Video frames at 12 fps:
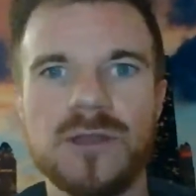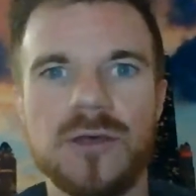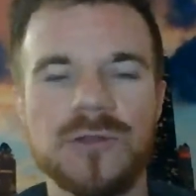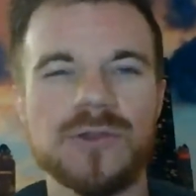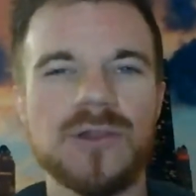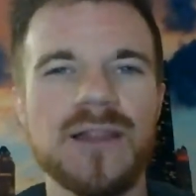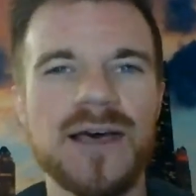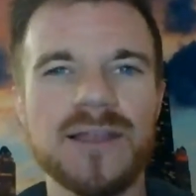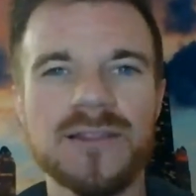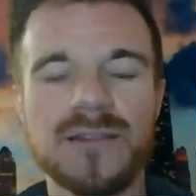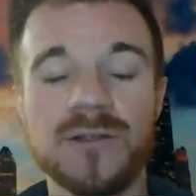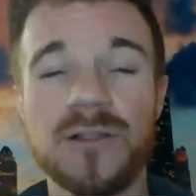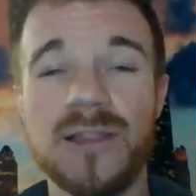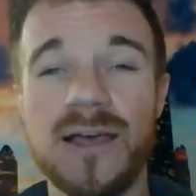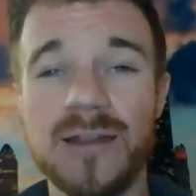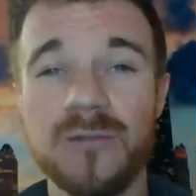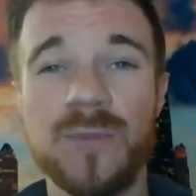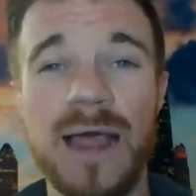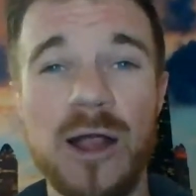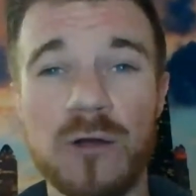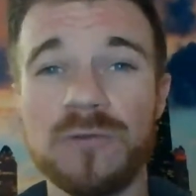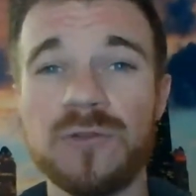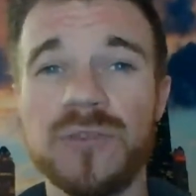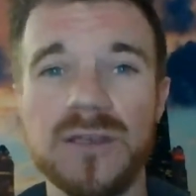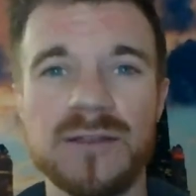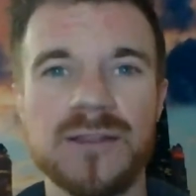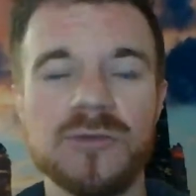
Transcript: there's a lot of powerful things that